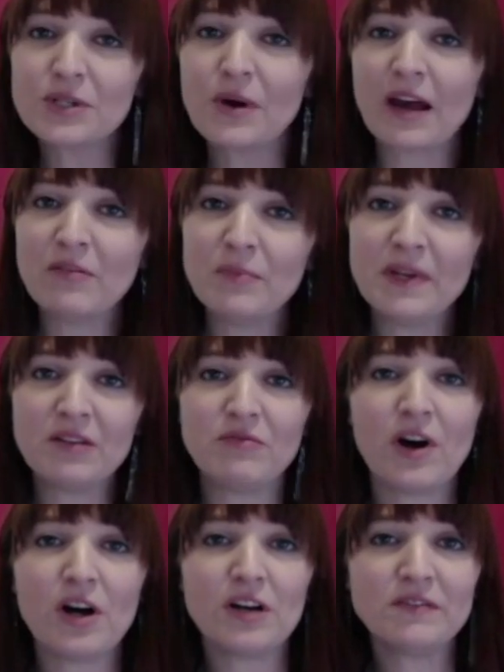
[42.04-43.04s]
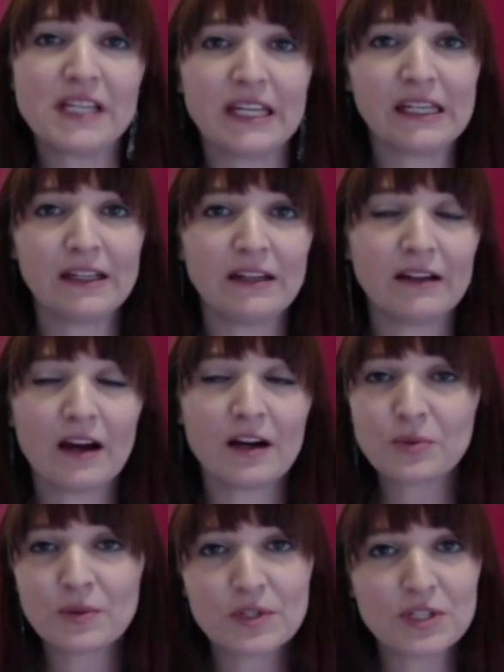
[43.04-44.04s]
So I've been involved in
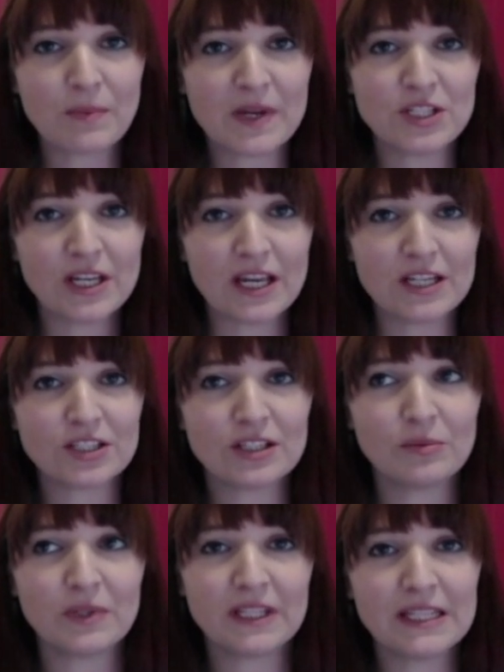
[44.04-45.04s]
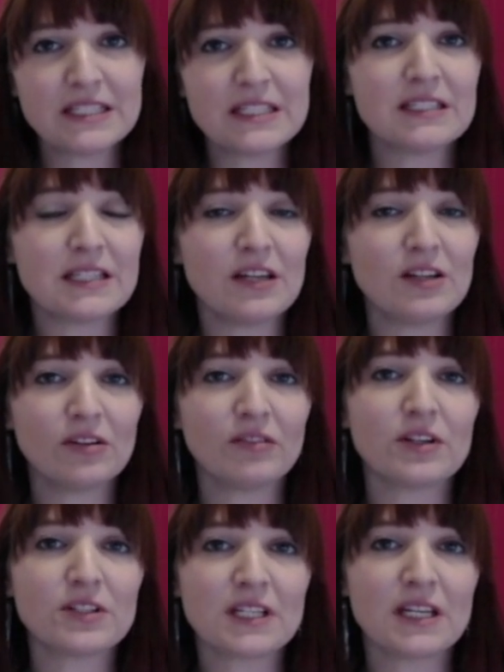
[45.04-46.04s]
entrepreneurship education with NC State
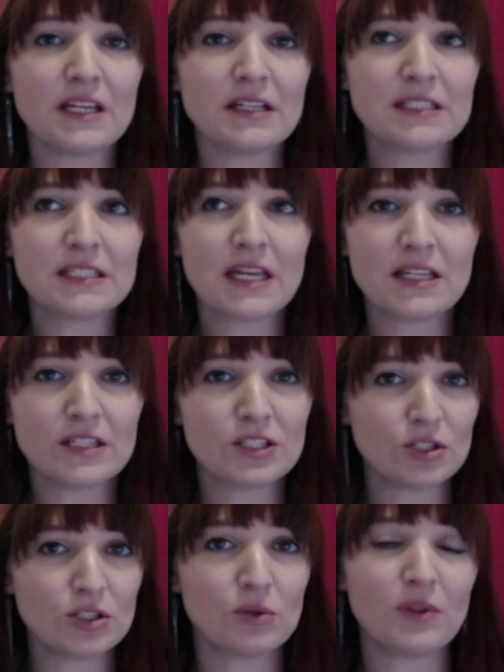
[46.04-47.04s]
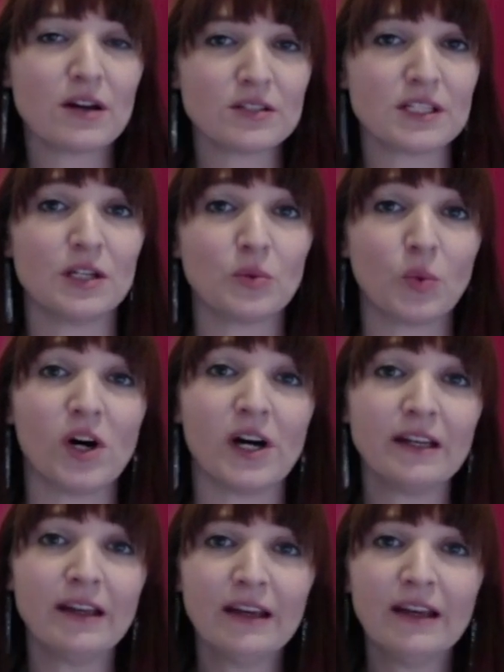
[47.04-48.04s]
University since
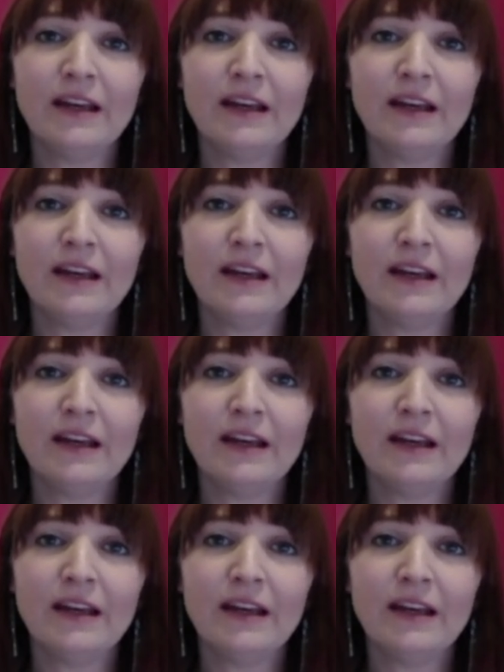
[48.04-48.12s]
2001.